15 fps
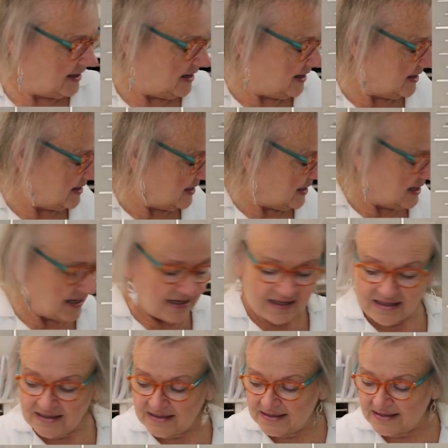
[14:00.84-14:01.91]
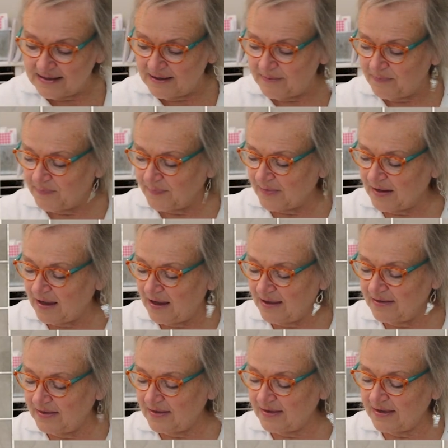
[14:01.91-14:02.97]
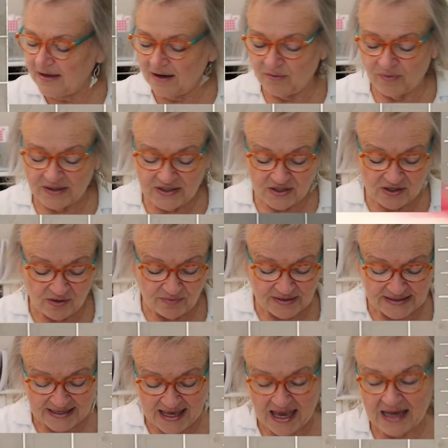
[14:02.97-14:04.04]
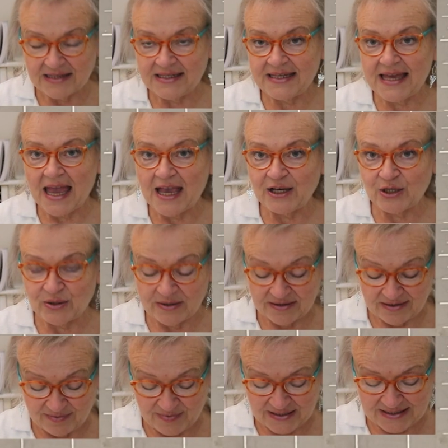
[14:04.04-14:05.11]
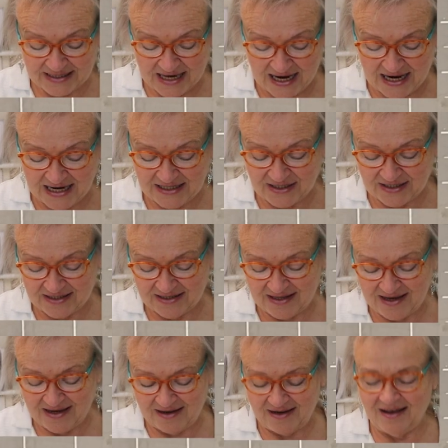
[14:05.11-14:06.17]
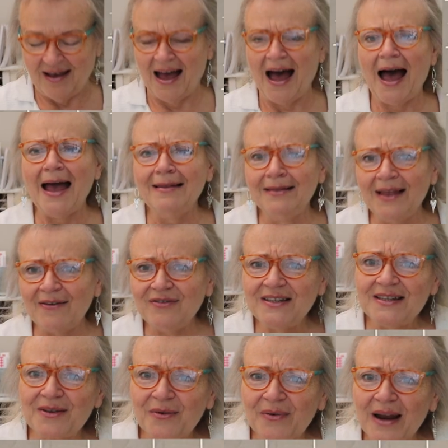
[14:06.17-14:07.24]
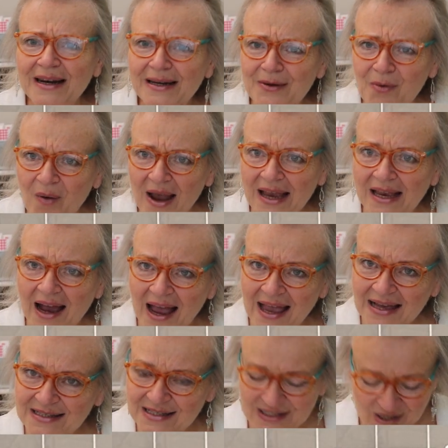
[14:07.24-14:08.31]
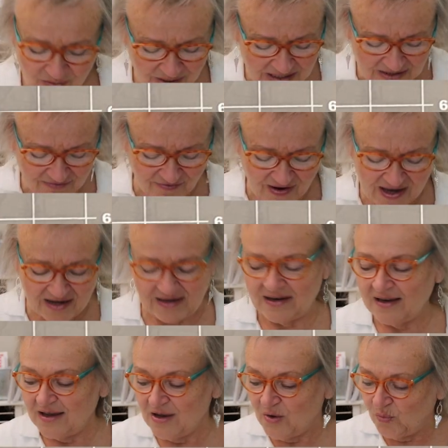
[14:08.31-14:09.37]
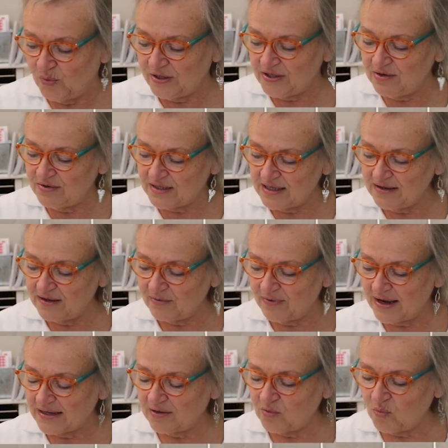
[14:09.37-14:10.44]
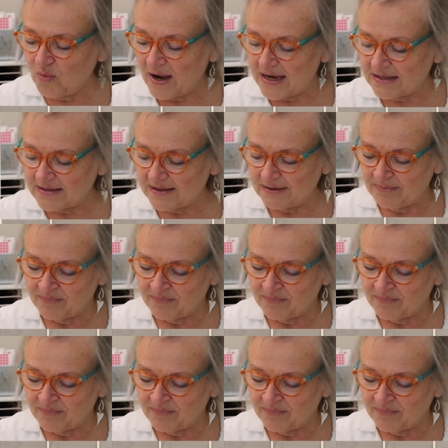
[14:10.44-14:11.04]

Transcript: it is, the original was a Candy Cane Christmas. I just think, I loved the red and white. I had so much fun with using the red and white.